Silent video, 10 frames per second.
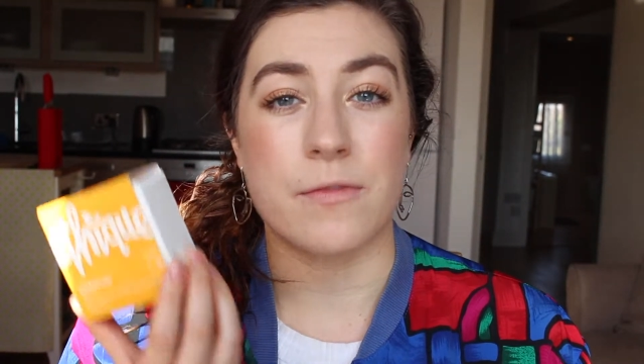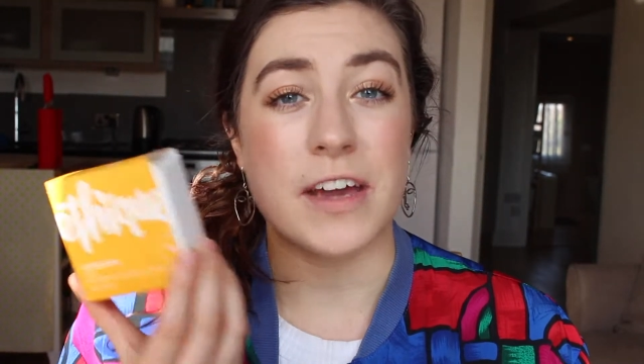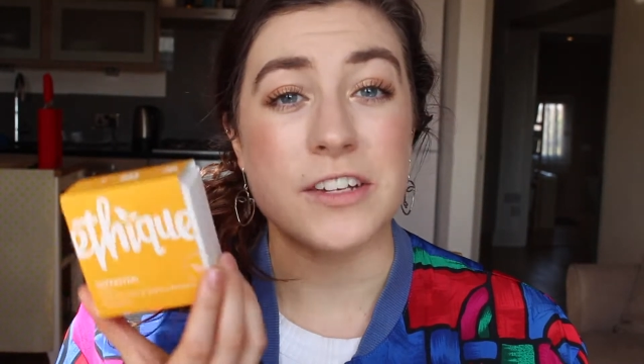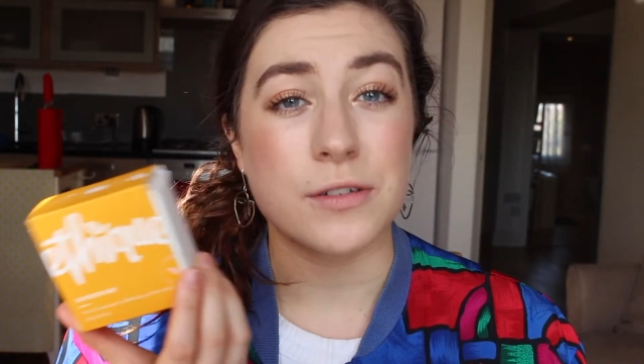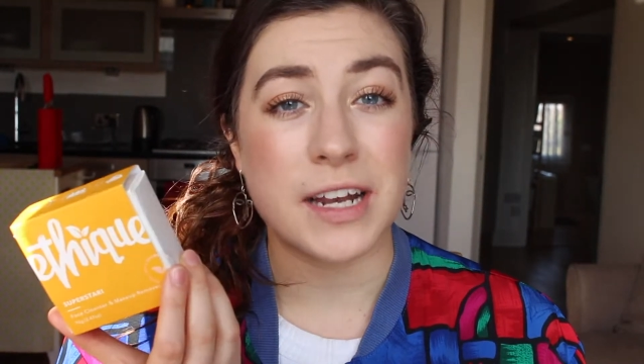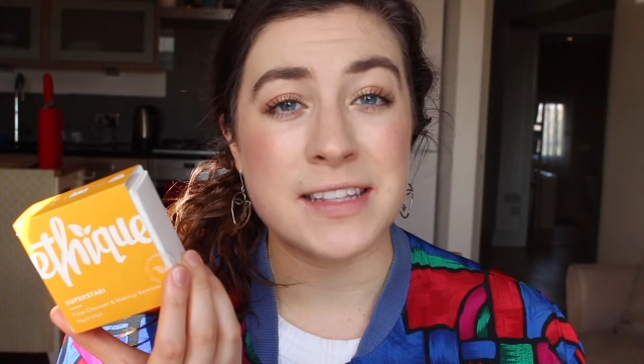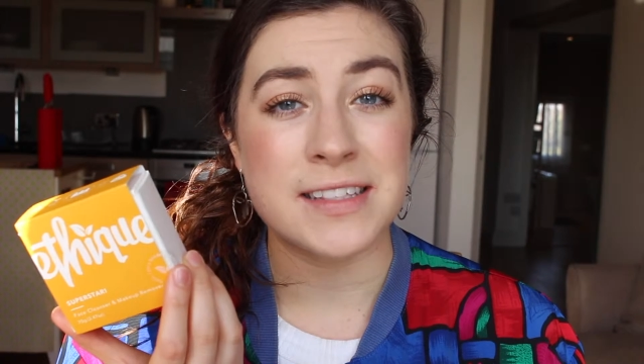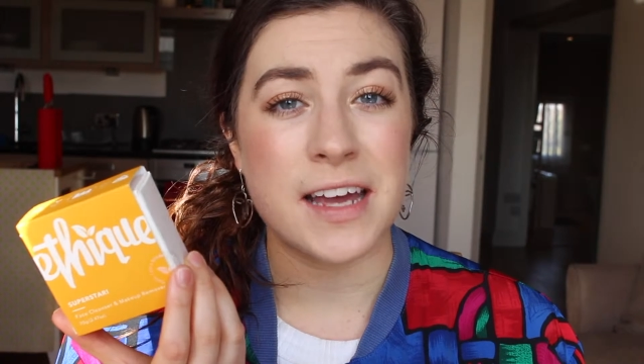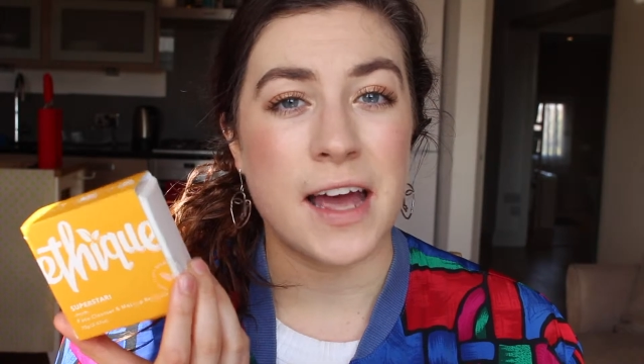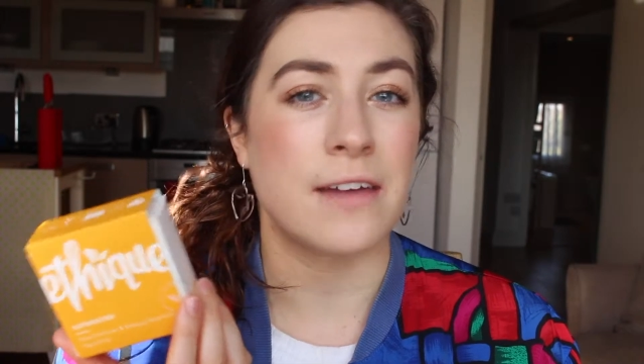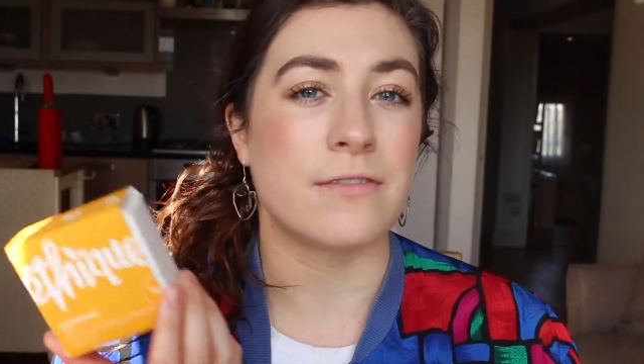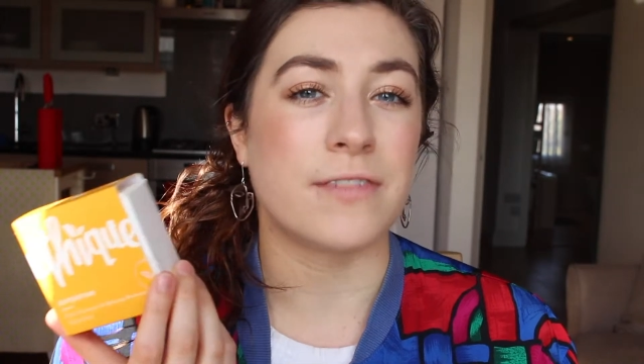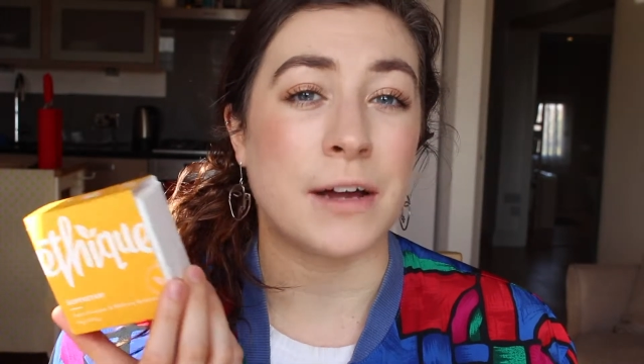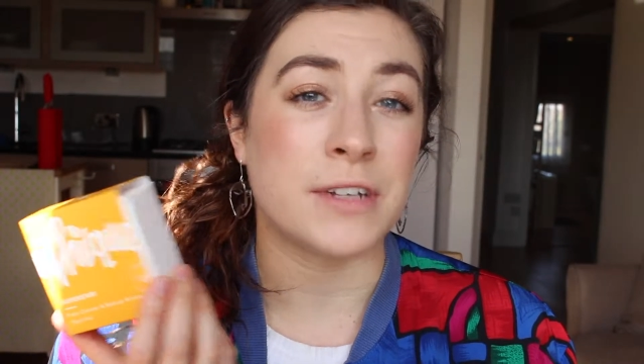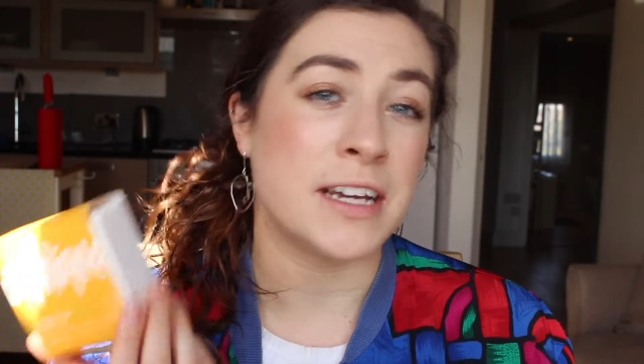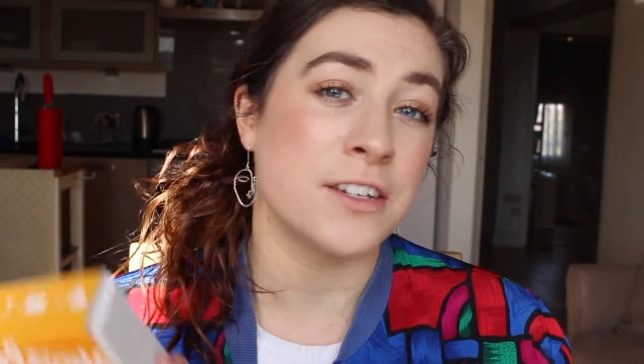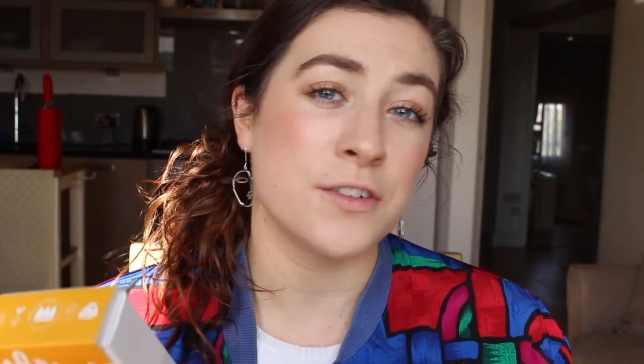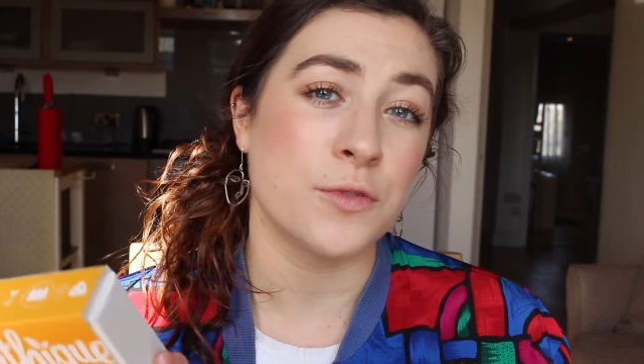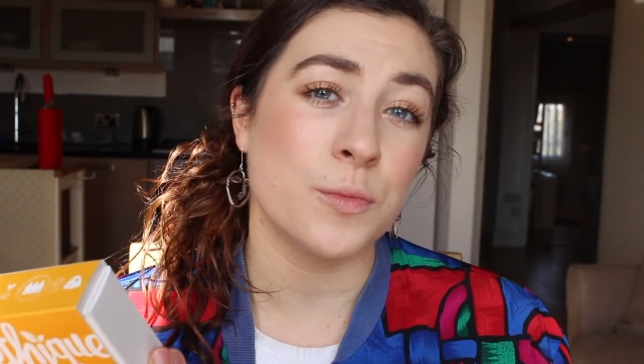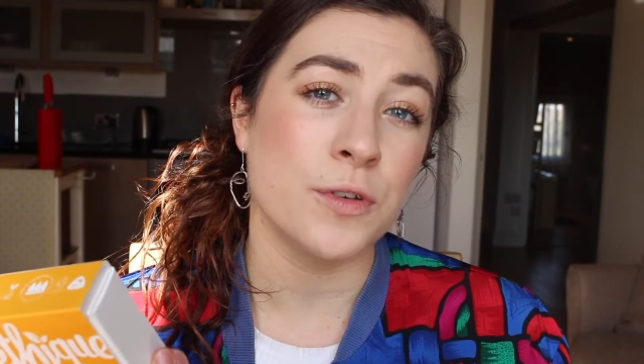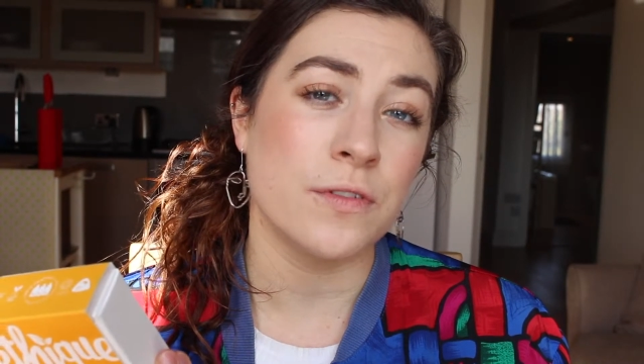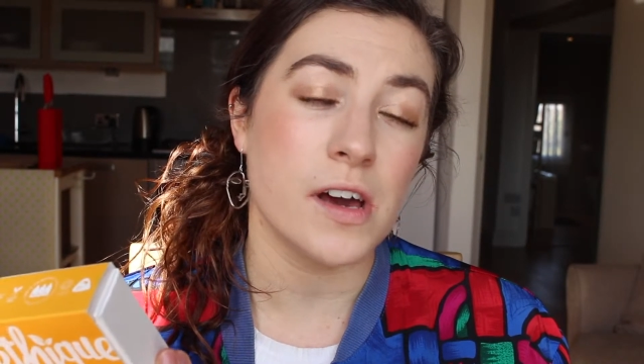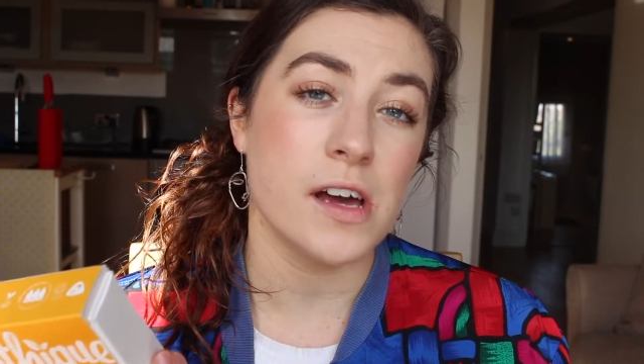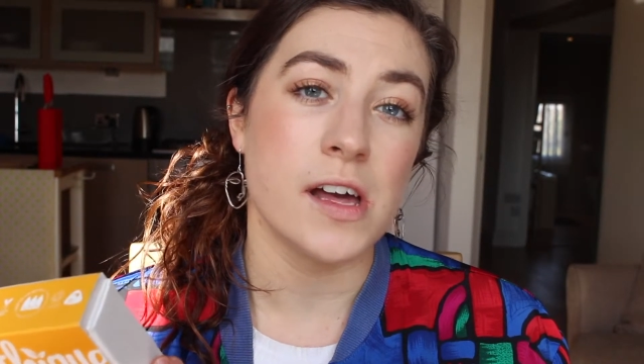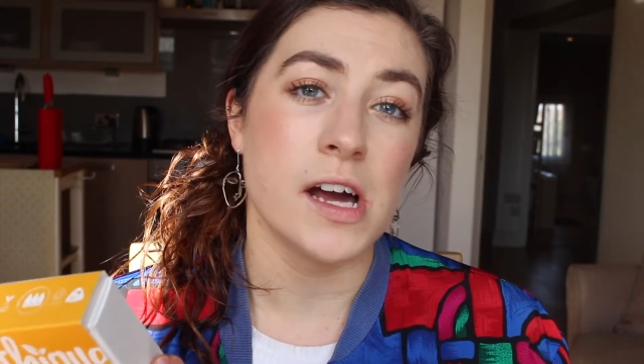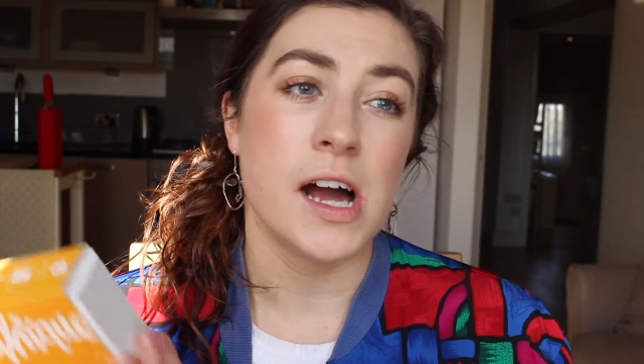facial cleanser and foundation remover,